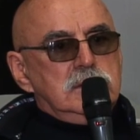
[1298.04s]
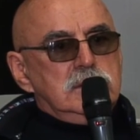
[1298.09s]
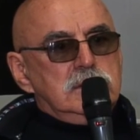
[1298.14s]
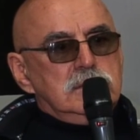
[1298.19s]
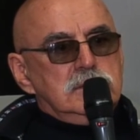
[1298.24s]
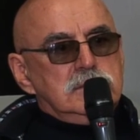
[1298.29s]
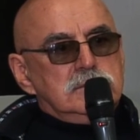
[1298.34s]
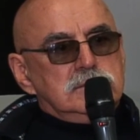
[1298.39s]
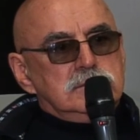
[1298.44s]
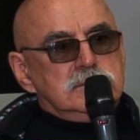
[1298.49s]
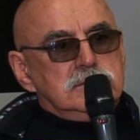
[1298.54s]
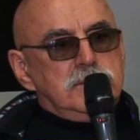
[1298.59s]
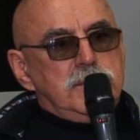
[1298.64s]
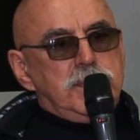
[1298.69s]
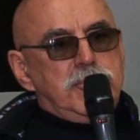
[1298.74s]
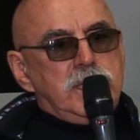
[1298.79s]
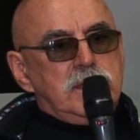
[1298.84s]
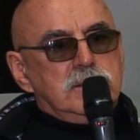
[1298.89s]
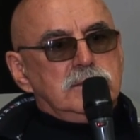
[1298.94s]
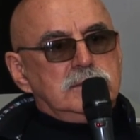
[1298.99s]
even
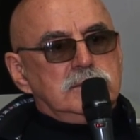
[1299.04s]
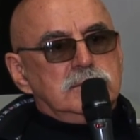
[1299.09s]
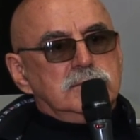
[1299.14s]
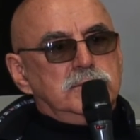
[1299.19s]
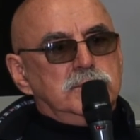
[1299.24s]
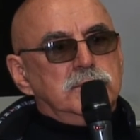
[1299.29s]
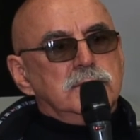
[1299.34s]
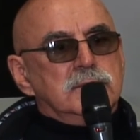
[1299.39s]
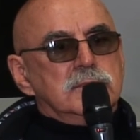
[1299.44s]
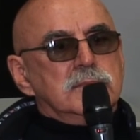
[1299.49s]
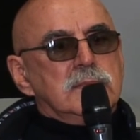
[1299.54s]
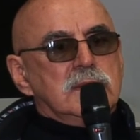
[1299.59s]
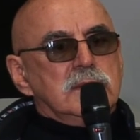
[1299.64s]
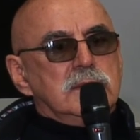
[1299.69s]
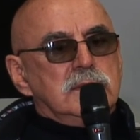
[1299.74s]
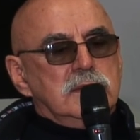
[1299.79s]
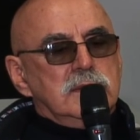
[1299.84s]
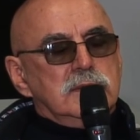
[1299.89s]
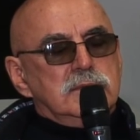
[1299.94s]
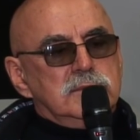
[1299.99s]
today
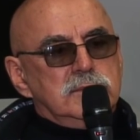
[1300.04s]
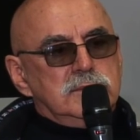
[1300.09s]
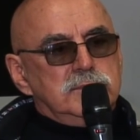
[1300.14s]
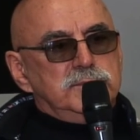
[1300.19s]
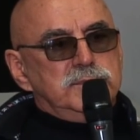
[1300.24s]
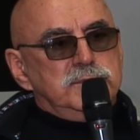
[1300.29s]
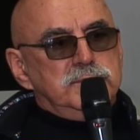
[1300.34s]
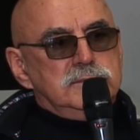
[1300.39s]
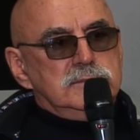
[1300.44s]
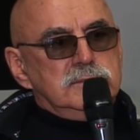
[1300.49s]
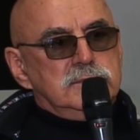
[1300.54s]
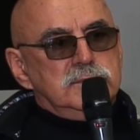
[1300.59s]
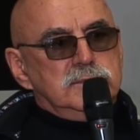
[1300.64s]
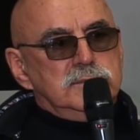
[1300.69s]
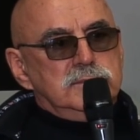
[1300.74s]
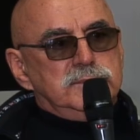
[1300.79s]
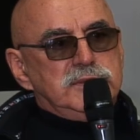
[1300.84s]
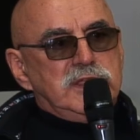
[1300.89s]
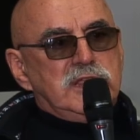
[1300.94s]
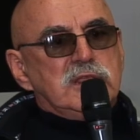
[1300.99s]
in line with the
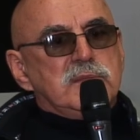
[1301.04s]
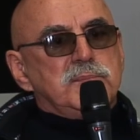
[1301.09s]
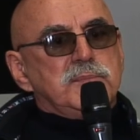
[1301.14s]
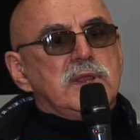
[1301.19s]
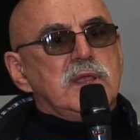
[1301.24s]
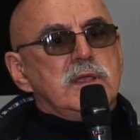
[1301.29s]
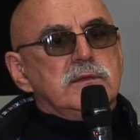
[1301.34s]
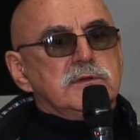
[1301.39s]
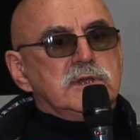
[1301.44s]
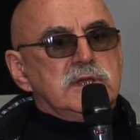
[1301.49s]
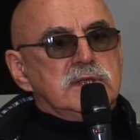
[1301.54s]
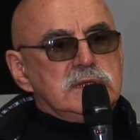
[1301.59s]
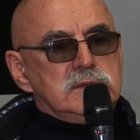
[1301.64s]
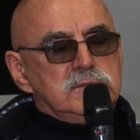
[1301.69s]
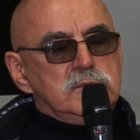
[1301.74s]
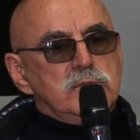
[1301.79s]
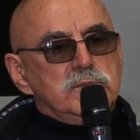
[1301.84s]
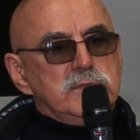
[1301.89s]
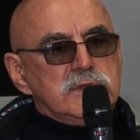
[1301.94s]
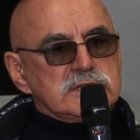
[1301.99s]
regional
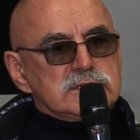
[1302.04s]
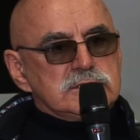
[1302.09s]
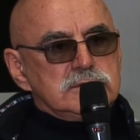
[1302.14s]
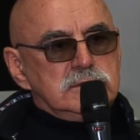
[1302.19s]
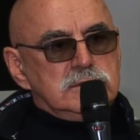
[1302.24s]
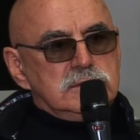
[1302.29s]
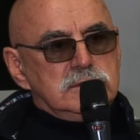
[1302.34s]
specificities and